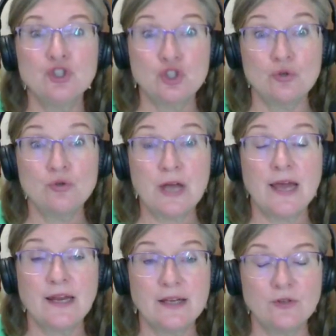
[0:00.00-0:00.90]
Do
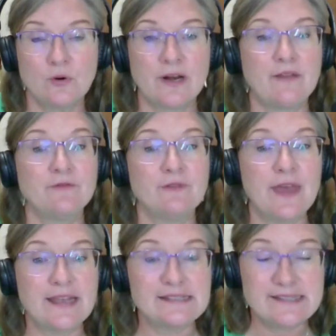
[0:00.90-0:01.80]
not ignore it. If
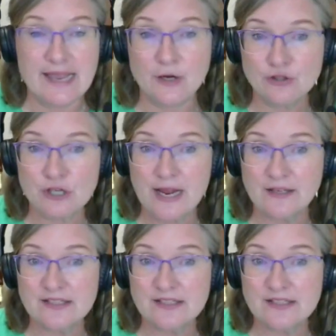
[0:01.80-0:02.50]
they say your child